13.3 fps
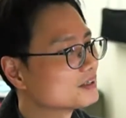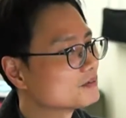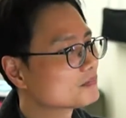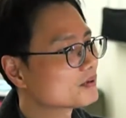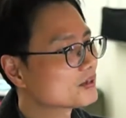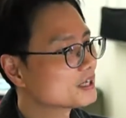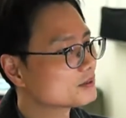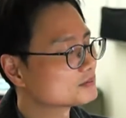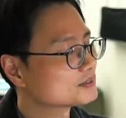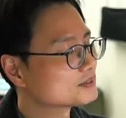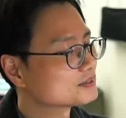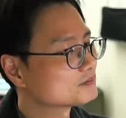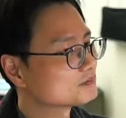
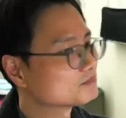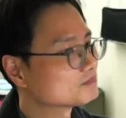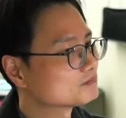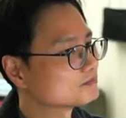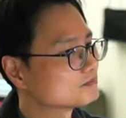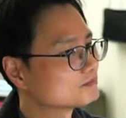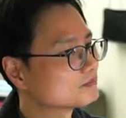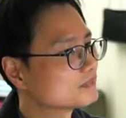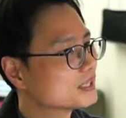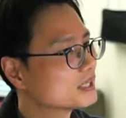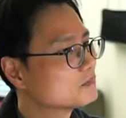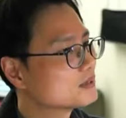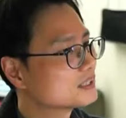perhaps
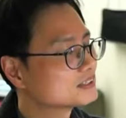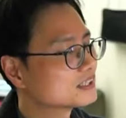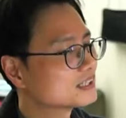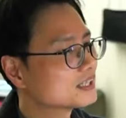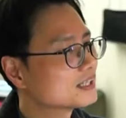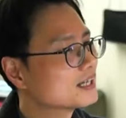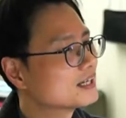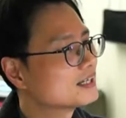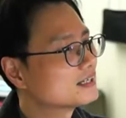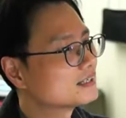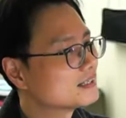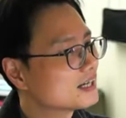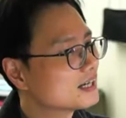they may say that,
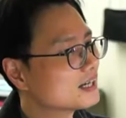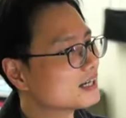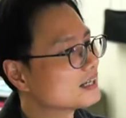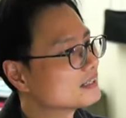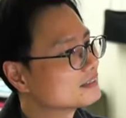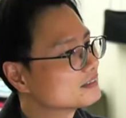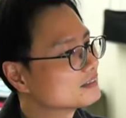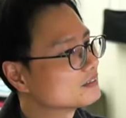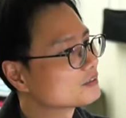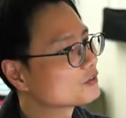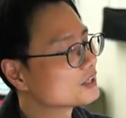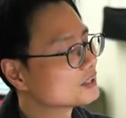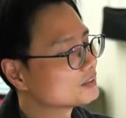yeah,
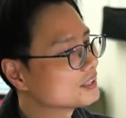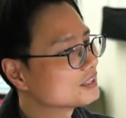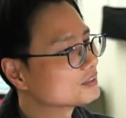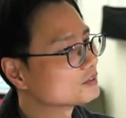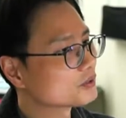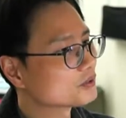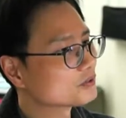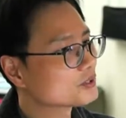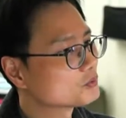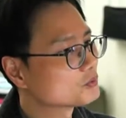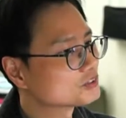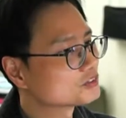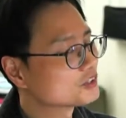the program
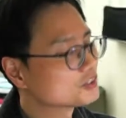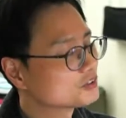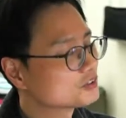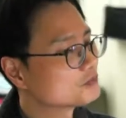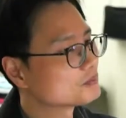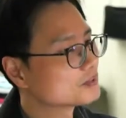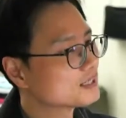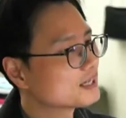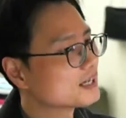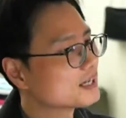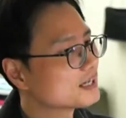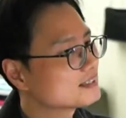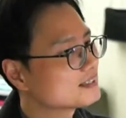was really good, but
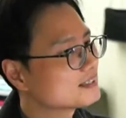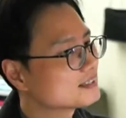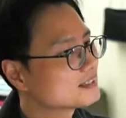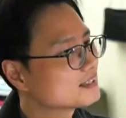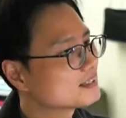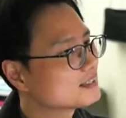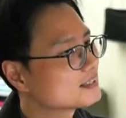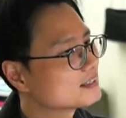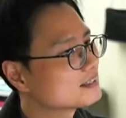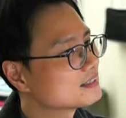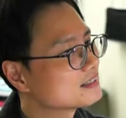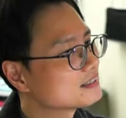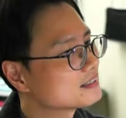I think
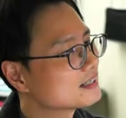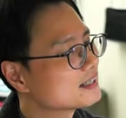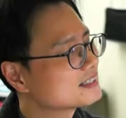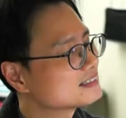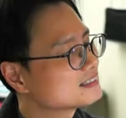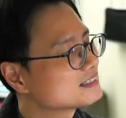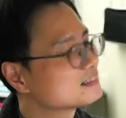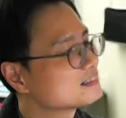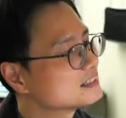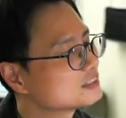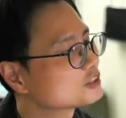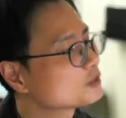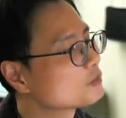I still
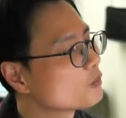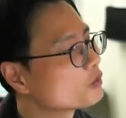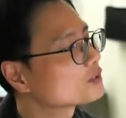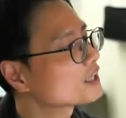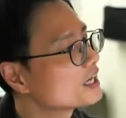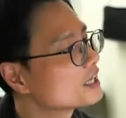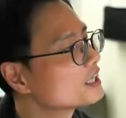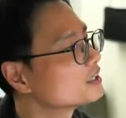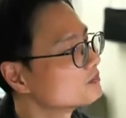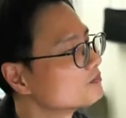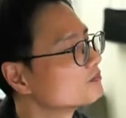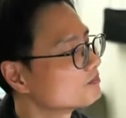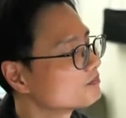need some more time